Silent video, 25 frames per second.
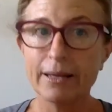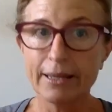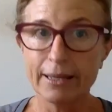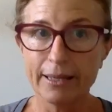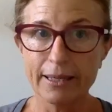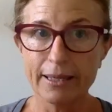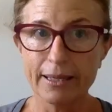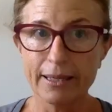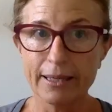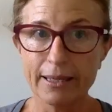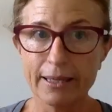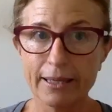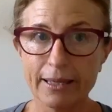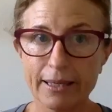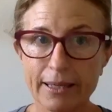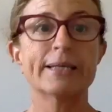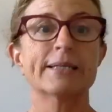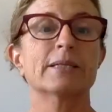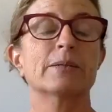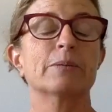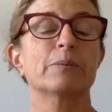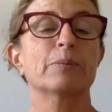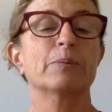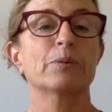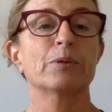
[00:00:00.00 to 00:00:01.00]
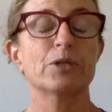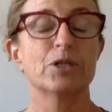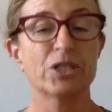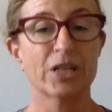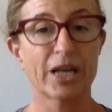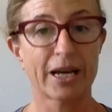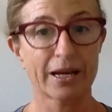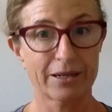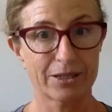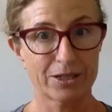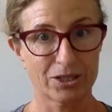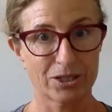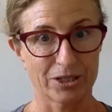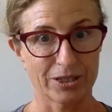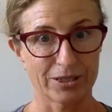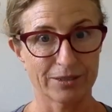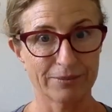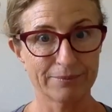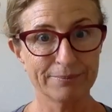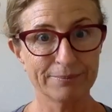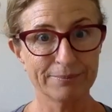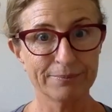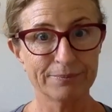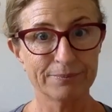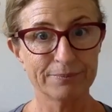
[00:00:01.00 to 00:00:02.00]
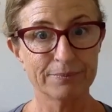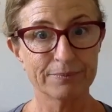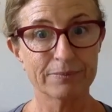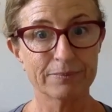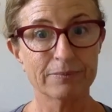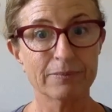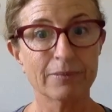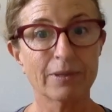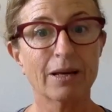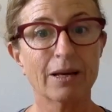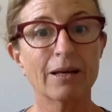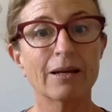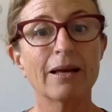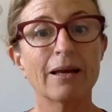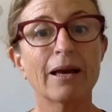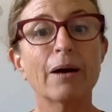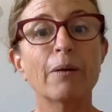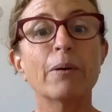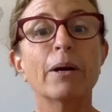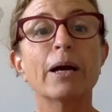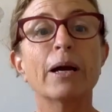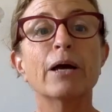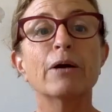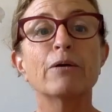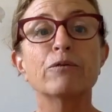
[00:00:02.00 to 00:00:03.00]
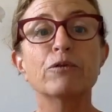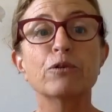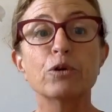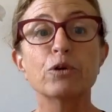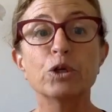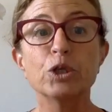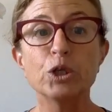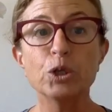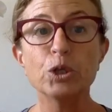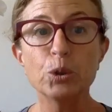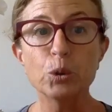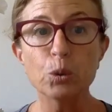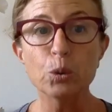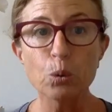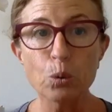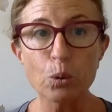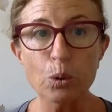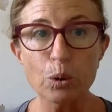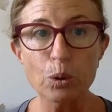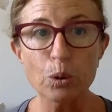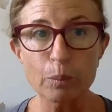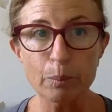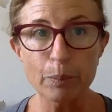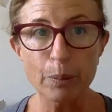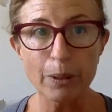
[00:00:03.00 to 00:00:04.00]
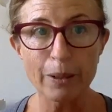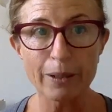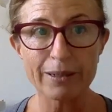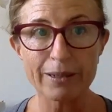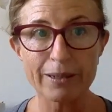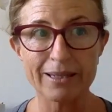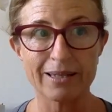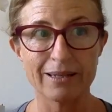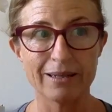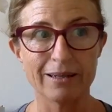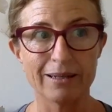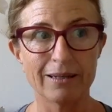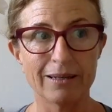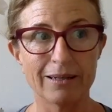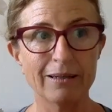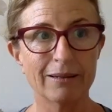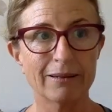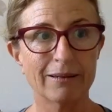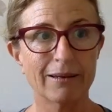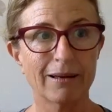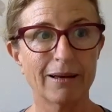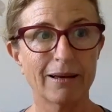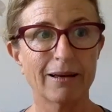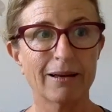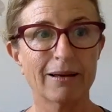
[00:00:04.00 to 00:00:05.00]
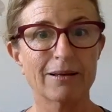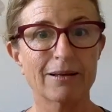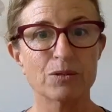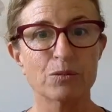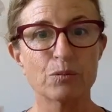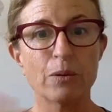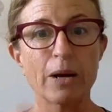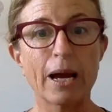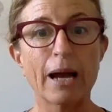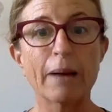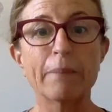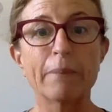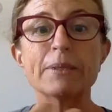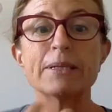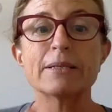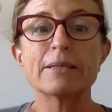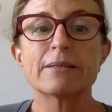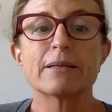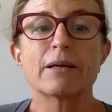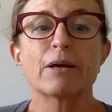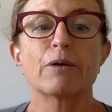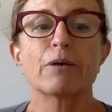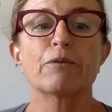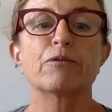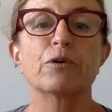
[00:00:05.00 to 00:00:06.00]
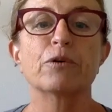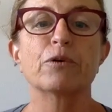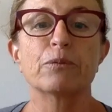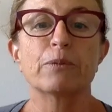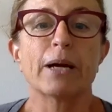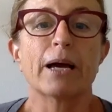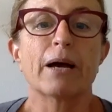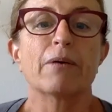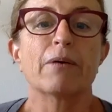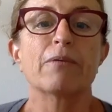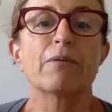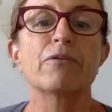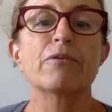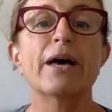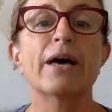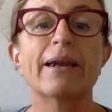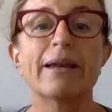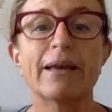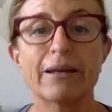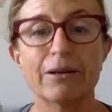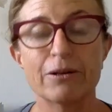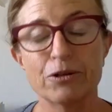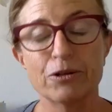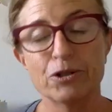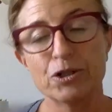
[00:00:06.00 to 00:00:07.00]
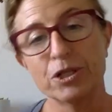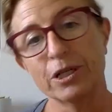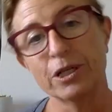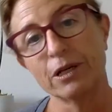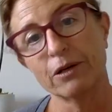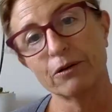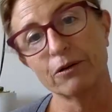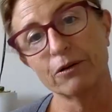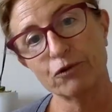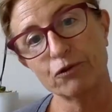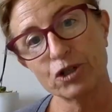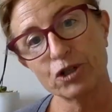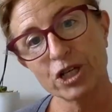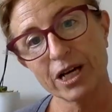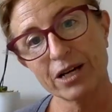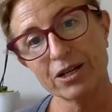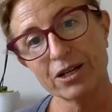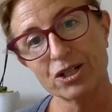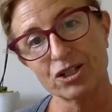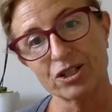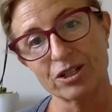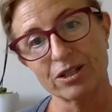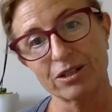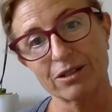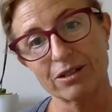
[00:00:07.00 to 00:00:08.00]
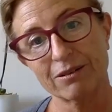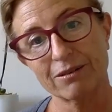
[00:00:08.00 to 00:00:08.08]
it wakes up rejection, and however your body has wrapped itself around that energy of rejection,